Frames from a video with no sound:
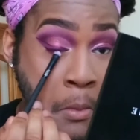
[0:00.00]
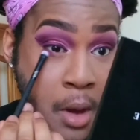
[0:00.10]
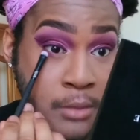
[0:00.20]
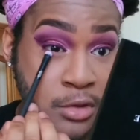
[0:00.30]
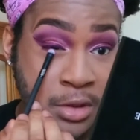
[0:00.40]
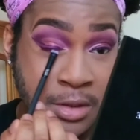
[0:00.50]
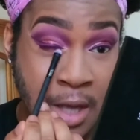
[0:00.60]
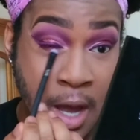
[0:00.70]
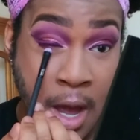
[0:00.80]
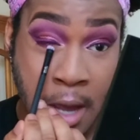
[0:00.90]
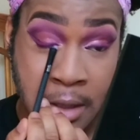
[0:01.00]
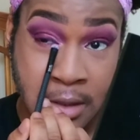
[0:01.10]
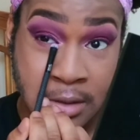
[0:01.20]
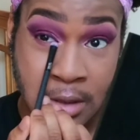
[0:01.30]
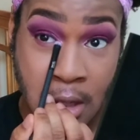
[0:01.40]
But I'm just tying
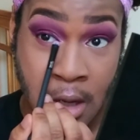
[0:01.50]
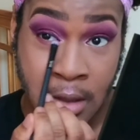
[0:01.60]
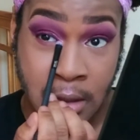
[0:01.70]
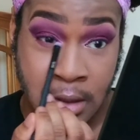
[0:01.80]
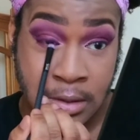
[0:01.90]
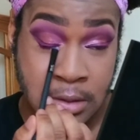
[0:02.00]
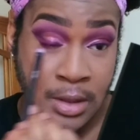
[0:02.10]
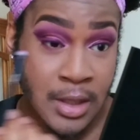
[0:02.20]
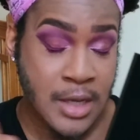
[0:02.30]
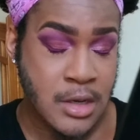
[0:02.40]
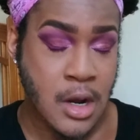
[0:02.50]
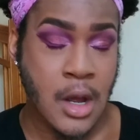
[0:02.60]
this all in together.